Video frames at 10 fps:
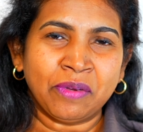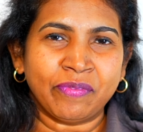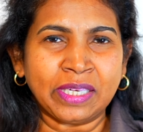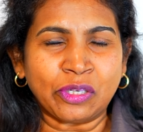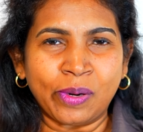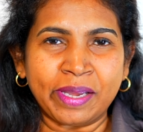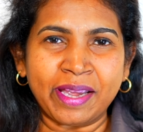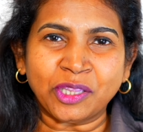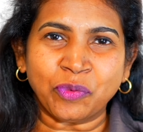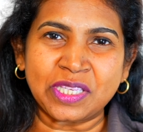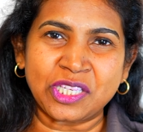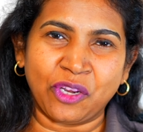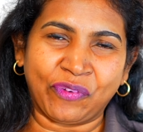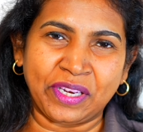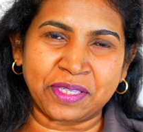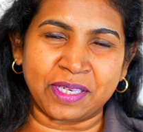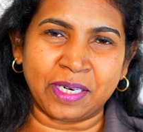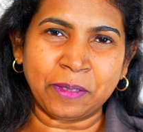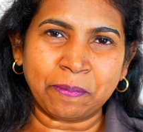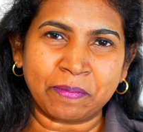When Goliath was defeated,